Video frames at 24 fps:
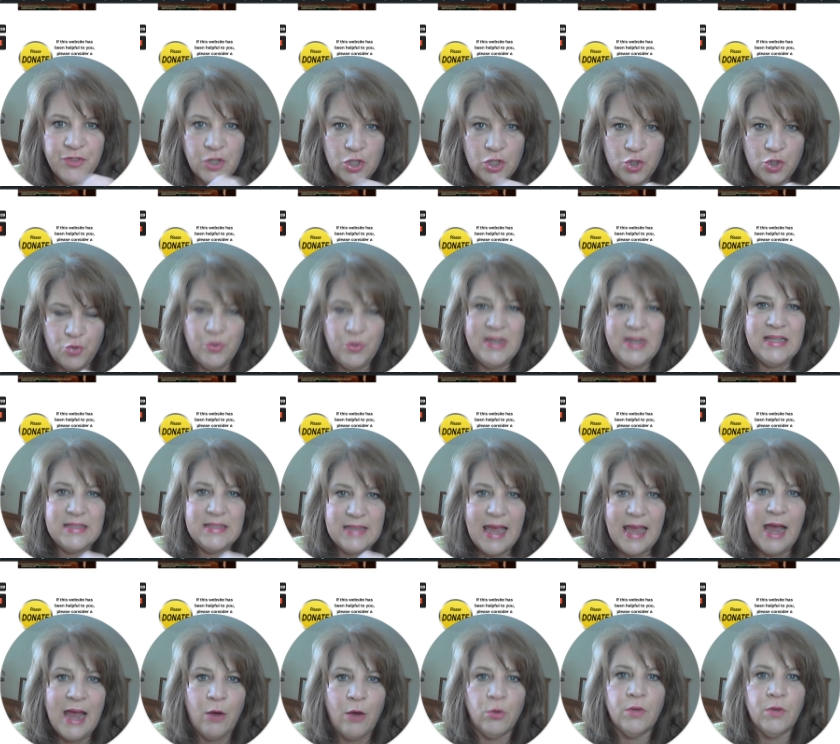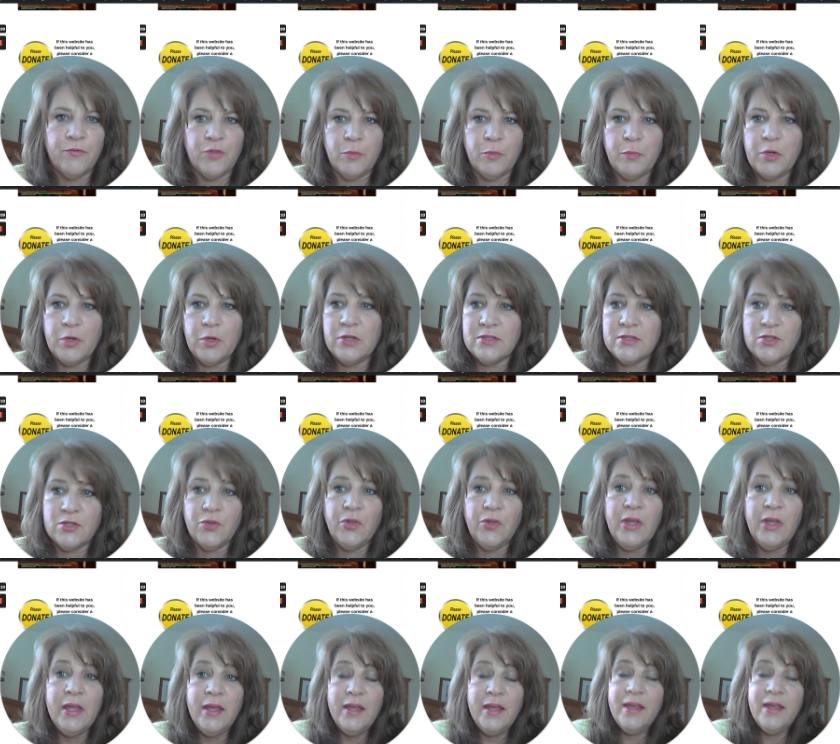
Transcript: the treats out of the puzzle.